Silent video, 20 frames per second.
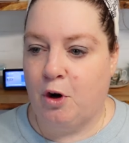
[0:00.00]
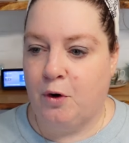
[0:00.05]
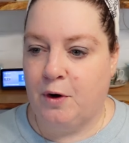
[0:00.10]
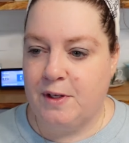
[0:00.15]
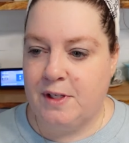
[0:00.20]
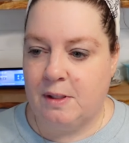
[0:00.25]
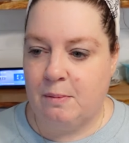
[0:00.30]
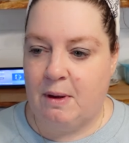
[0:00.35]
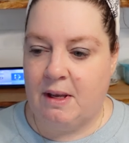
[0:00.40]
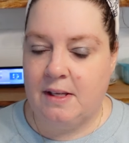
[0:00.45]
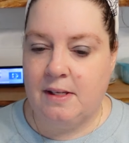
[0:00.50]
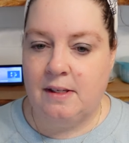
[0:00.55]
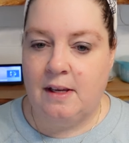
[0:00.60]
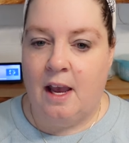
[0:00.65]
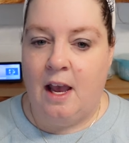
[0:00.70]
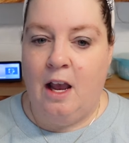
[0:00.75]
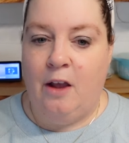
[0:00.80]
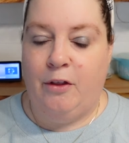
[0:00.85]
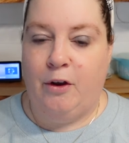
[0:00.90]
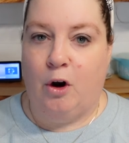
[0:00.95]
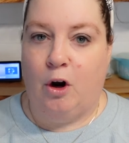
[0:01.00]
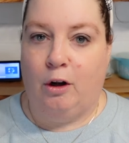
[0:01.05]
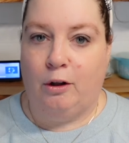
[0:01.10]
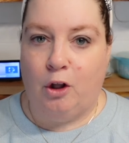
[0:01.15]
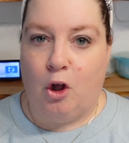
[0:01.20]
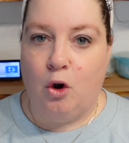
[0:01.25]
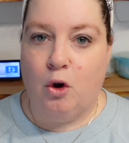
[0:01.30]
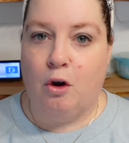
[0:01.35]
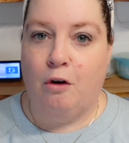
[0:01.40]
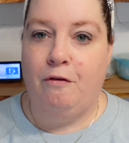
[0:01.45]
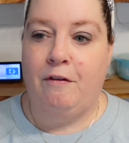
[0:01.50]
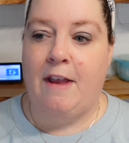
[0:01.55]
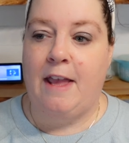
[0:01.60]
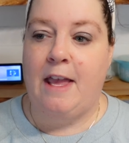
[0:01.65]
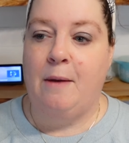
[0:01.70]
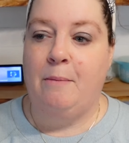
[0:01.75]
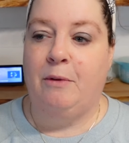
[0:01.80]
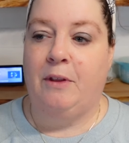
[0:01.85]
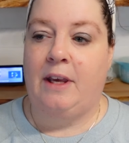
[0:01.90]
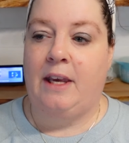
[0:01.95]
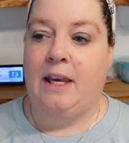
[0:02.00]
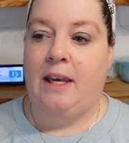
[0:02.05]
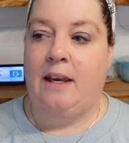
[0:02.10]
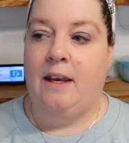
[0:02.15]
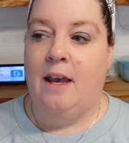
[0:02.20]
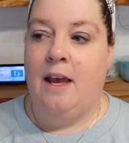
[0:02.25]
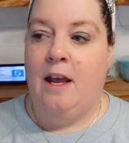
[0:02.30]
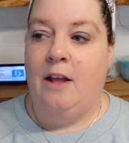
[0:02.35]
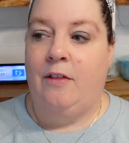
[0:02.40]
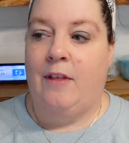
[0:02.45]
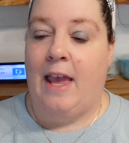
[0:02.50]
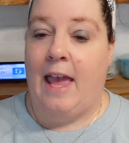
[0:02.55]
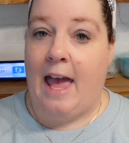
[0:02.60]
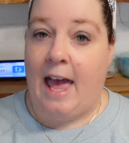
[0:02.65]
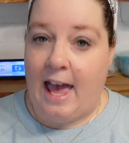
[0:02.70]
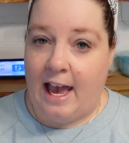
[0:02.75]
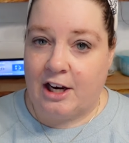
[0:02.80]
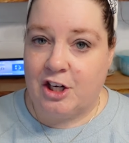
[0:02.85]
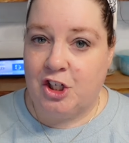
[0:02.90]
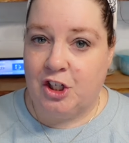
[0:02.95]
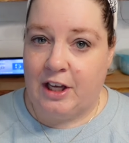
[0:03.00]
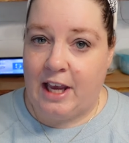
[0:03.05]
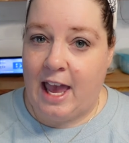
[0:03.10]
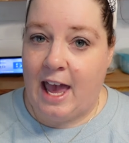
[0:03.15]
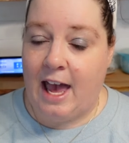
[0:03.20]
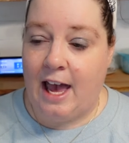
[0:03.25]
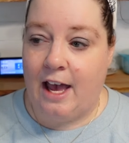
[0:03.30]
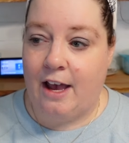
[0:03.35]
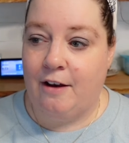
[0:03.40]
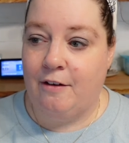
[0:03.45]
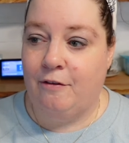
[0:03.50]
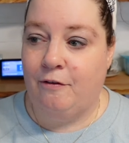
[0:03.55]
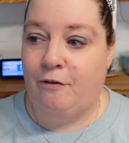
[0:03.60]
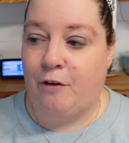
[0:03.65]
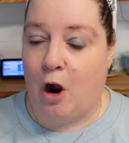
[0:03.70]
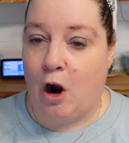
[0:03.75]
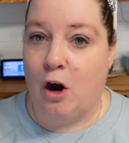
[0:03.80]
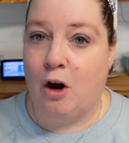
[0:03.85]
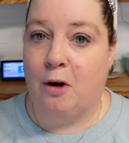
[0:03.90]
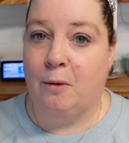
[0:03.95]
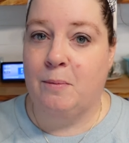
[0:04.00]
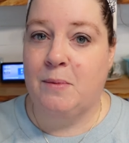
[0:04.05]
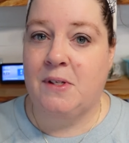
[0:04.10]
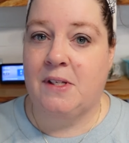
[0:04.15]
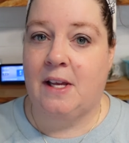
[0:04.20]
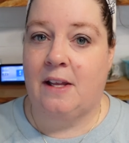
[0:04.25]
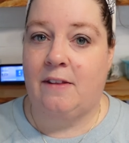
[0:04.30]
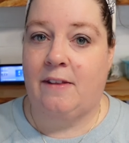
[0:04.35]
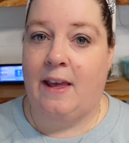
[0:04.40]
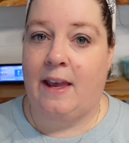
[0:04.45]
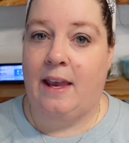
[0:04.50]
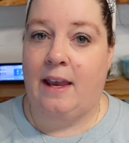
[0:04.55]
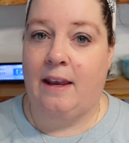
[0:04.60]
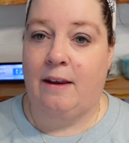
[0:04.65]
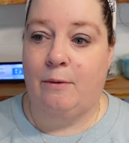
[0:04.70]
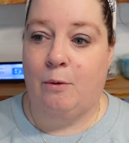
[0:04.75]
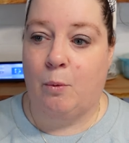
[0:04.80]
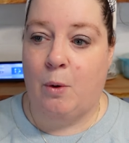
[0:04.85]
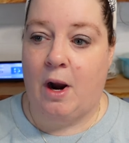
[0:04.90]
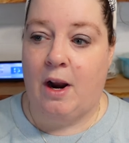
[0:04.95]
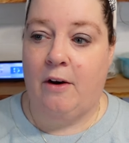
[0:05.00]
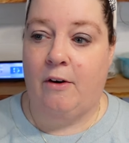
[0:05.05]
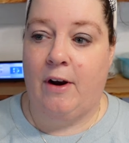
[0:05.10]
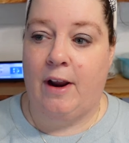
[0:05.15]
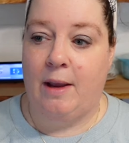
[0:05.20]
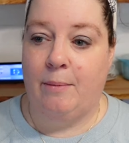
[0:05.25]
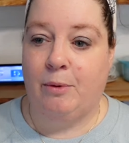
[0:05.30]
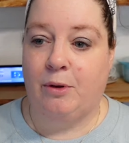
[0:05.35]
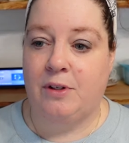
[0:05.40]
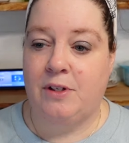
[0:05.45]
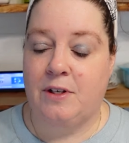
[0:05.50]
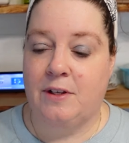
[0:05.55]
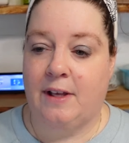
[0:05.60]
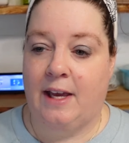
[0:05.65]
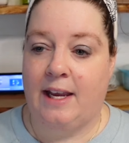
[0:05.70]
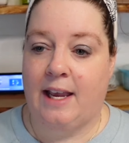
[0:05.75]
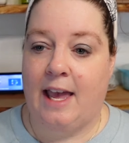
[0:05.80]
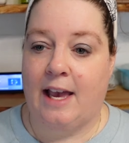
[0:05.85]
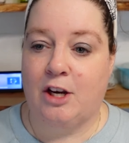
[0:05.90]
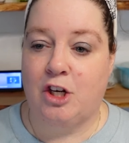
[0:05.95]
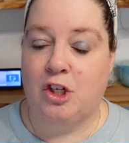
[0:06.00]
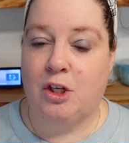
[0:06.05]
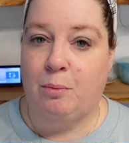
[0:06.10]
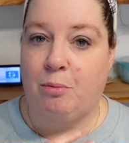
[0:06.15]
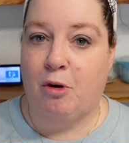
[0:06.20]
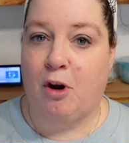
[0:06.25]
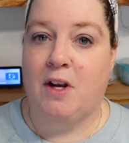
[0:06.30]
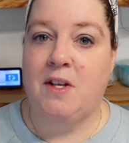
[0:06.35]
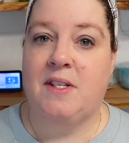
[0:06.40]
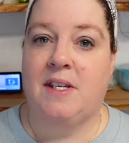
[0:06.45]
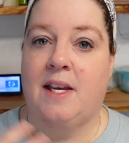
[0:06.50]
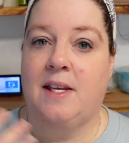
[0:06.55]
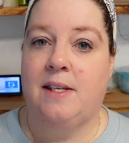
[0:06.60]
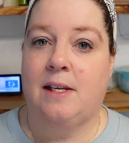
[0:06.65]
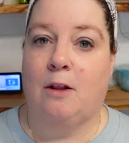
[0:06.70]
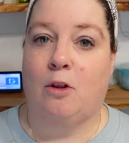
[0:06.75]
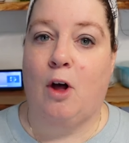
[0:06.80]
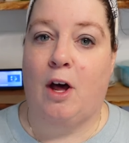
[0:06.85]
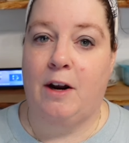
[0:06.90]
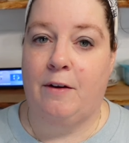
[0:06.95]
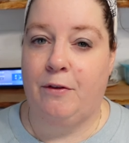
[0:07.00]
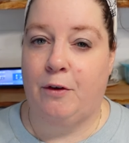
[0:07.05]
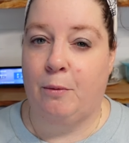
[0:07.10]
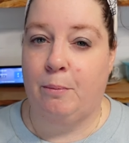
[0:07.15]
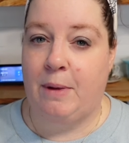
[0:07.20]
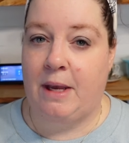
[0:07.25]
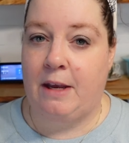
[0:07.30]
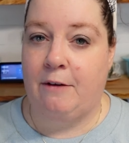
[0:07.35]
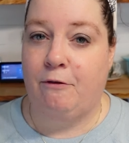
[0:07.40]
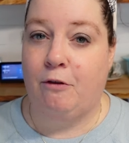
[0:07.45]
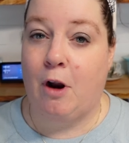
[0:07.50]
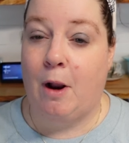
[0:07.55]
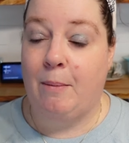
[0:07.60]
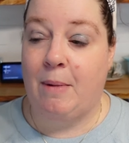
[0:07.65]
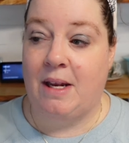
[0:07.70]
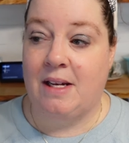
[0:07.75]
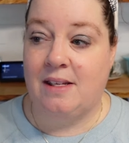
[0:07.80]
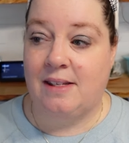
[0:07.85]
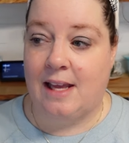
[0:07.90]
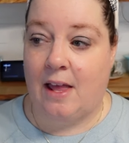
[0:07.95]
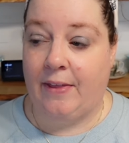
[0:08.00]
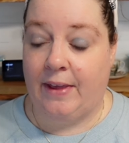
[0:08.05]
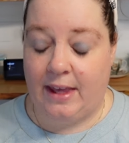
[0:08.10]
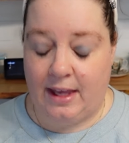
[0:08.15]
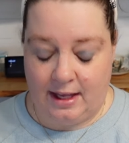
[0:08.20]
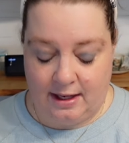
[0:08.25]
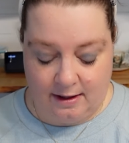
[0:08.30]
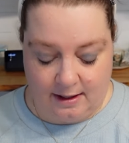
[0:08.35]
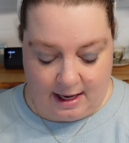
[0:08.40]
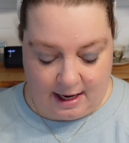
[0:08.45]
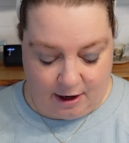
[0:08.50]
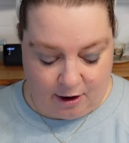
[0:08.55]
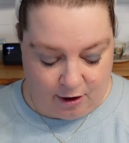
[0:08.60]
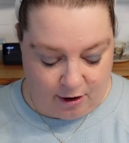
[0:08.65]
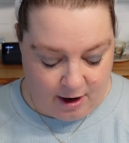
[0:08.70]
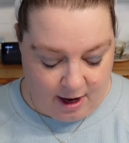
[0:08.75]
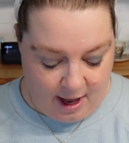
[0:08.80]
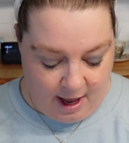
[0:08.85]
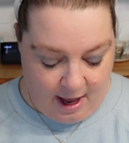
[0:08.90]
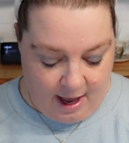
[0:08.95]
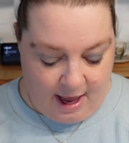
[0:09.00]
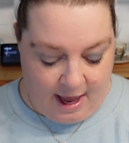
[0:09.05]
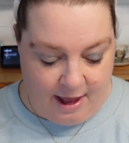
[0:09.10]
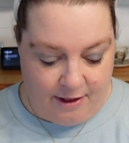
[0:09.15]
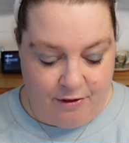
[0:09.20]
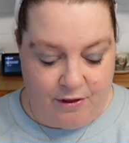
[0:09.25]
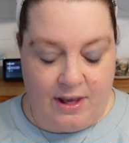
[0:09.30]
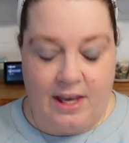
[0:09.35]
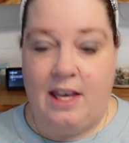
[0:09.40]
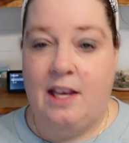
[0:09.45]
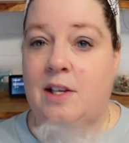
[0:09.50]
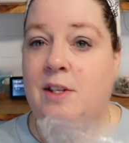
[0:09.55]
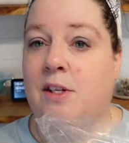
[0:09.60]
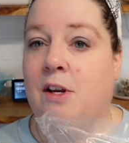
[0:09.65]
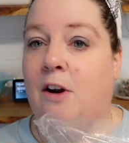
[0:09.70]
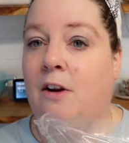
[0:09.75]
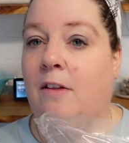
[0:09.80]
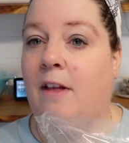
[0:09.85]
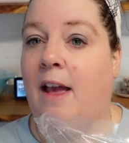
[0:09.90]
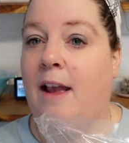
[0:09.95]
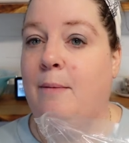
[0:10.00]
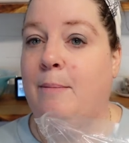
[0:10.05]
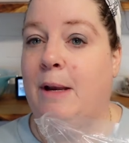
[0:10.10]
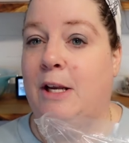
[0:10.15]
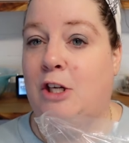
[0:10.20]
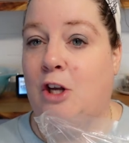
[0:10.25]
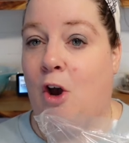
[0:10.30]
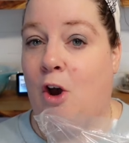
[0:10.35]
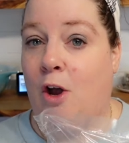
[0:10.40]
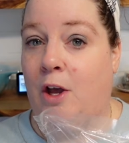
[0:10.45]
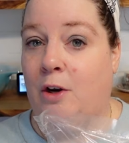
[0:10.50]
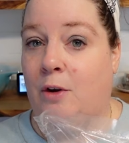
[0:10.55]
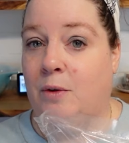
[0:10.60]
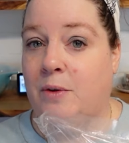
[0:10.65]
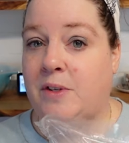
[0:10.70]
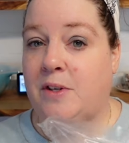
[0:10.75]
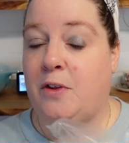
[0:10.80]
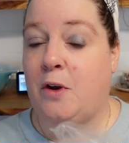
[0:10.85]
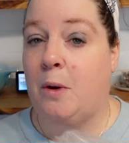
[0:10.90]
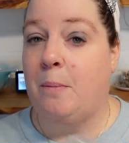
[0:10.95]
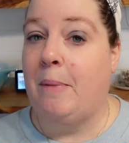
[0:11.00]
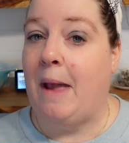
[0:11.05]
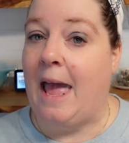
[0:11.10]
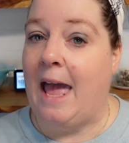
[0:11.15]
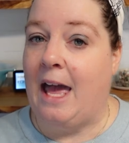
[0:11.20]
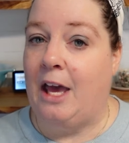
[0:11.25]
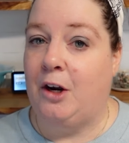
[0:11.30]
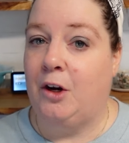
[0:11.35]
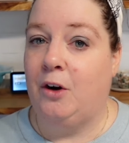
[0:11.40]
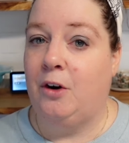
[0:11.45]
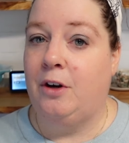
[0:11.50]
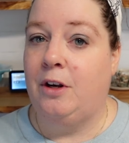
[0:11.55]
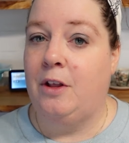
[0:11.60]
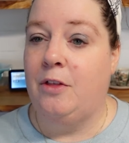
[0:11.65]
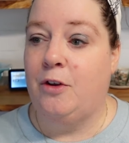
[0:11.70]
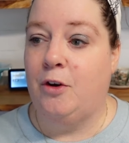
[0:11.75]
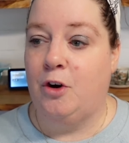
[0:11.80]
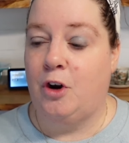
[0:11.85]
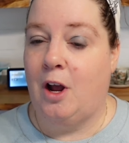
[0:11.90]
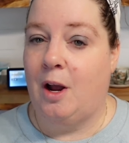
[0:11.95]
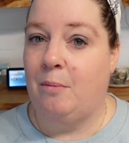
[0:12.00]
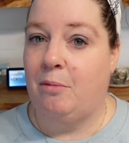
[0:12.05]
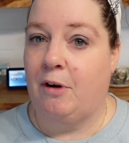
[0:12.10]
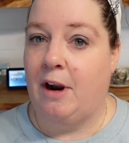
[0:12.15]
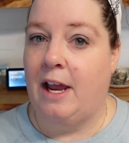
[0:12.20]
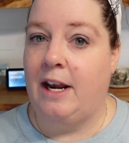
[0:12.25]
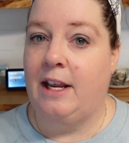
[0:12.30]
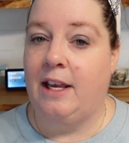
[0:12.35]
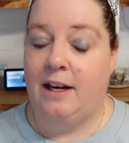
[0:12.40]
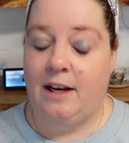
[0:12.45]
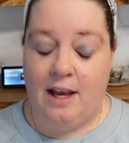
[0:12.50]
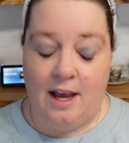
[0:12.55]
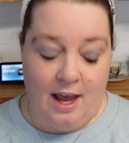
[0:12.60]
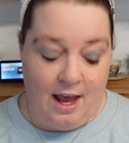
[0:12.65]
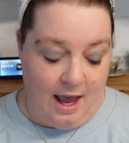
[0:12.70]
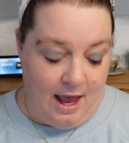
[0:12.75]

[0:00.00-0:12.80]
Christmas. They're a local family. They actually have farms that they were able to like actually process a lot of their meat from and sell it in there. And these are like McDonald's. They're battered, they're not breaded.